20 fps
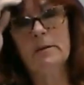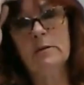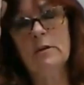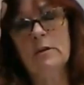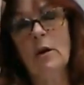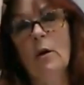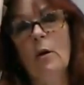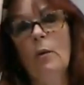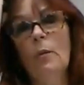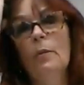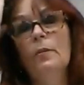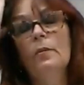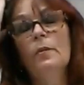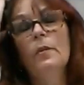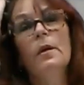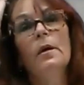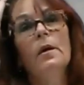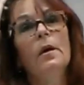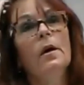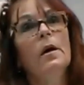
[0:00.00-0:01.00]
So,
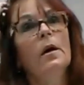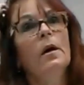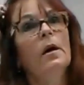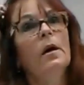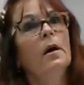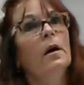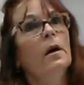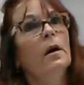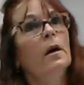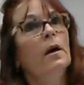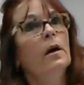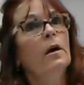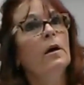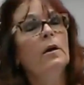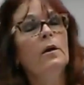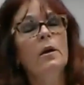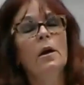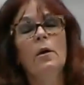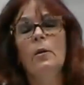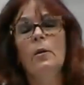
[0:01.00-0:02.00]

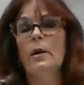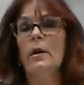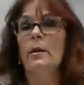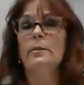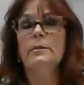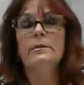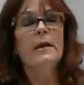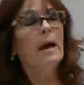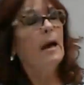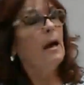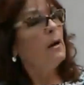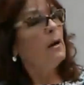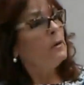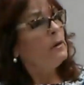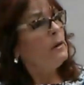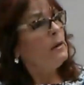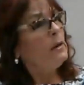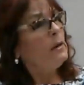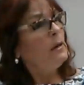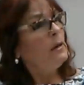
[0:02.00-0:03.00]
we come
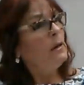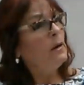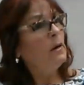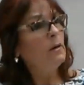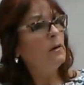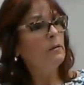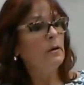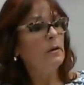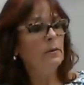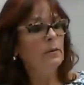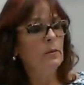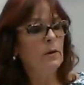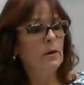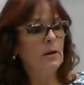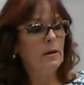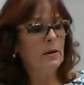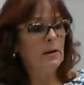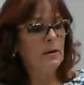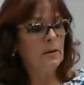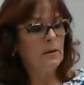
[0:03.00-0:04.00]
down here and we're
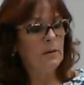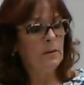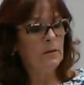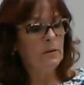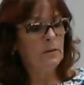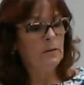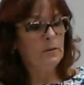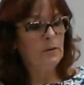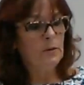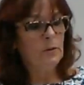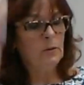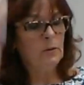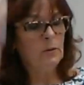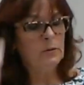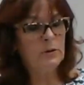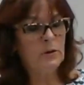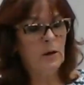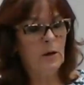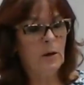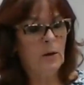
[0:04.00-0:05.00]
going to do,
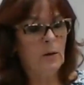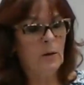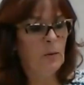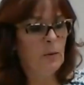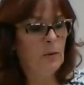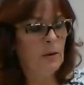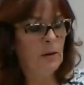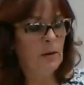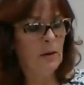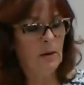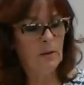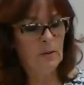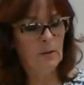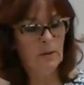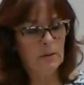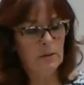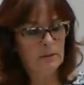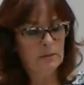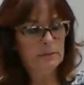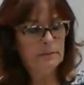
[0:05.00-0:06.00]
so,
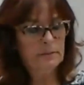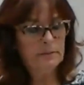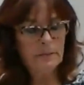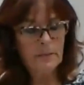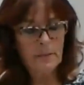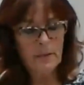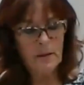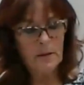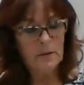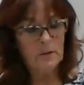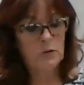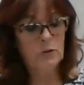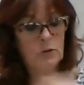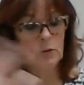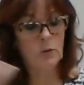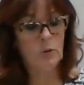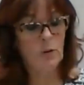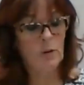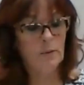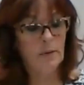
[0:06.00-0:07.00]
it's
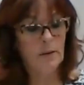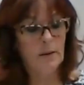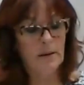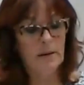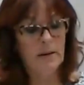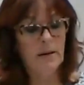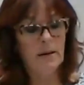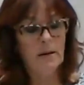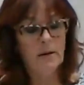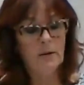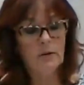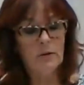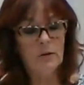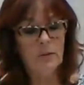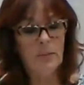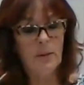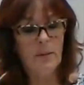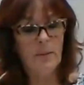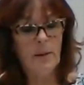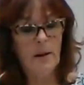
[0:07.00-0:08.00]
too long really to get into,
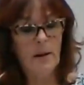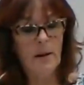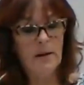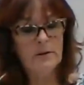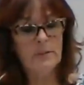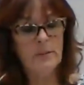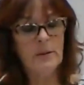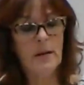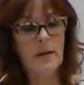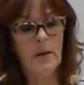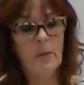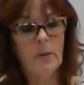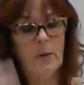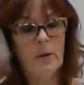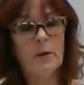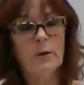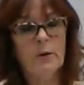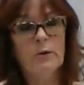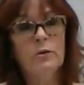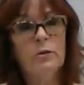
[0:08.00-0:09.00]
but my husband and I, we're
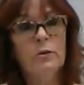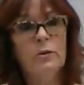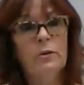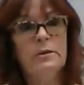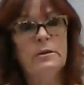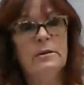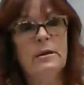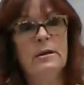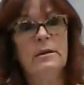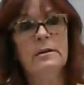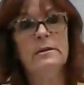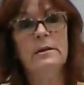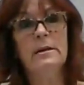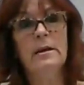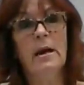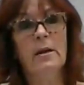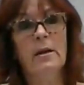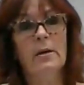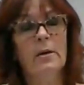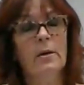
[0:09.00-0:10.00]
going to do this thing
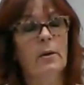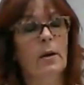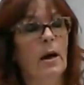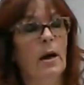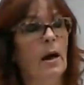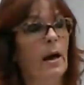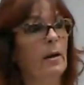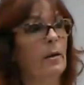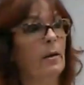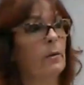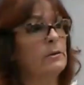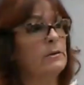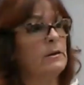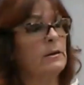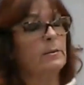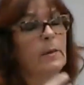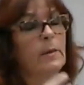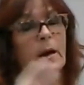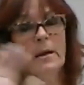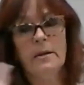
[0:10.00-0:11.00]
together. I always
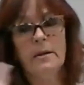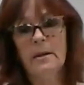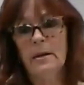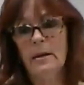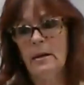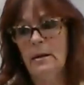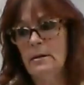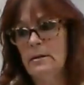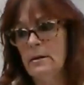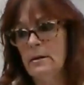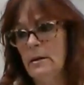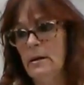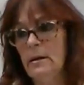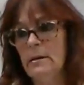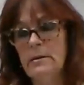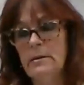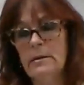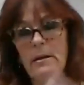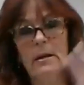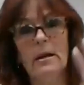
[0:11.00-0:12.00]
did my thing, he did
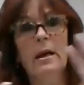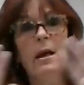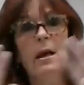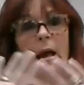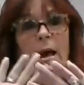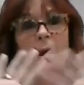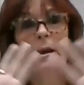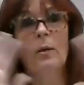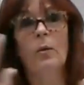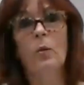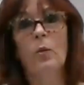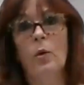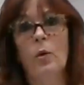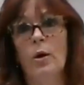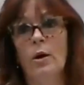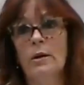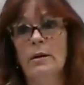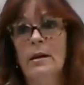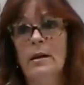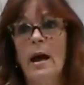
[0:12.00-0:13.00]
his thing, and it
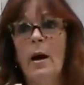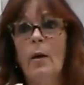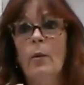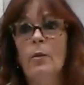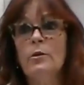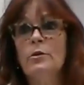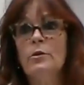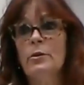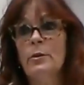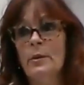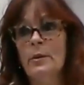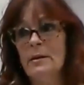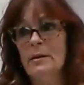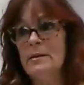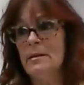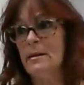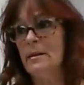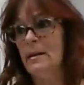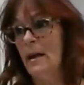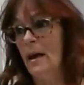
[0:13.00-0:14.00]
worked. Now we're doing it
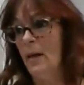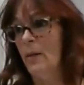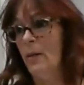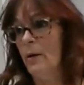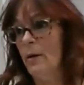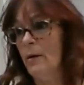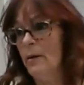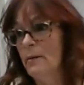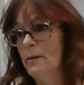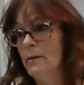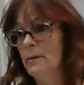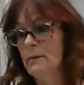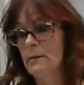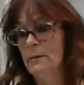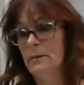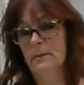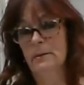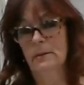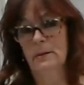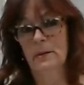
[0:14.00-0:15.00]
together.
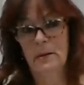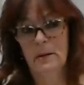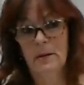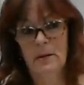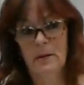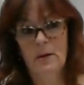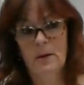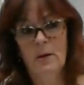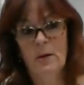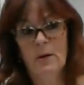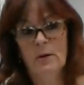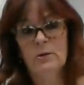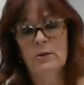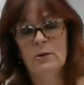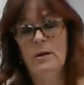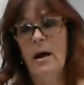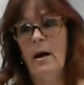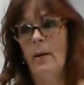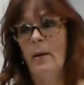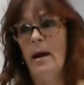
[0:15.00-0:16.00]

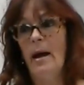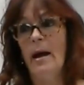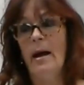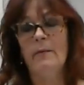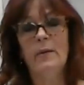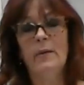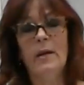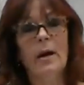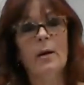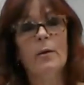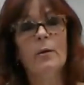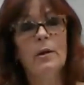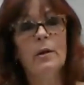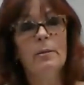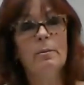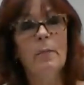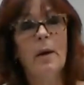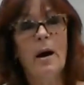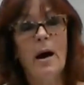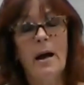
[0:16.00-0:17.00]
So now I have not
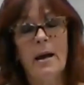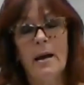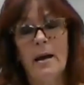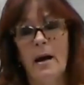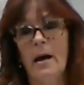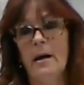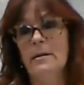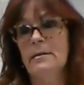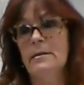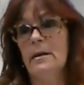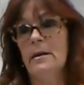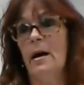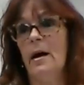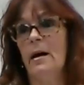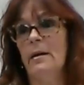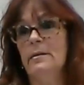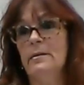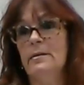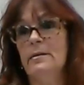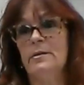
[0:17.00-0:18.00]
only my eyes
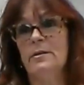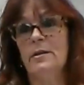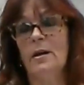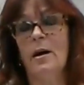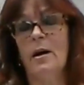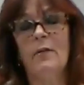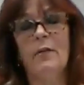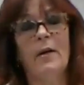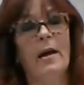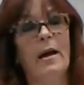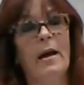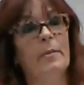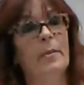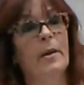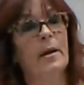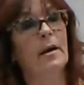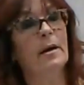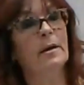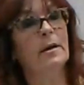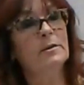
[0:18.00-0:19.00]
on stuff, I have
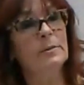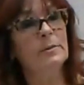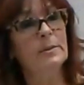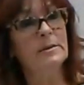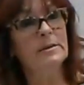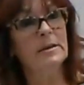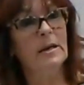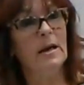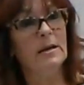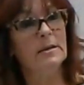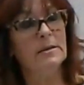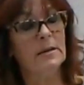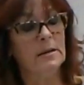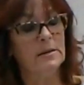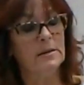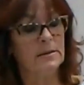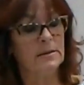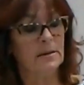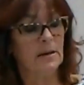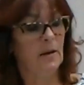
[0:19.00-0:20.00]
my husband's eyes
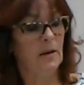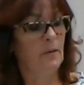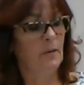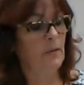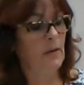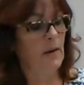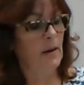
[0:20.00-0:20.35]
on stuff.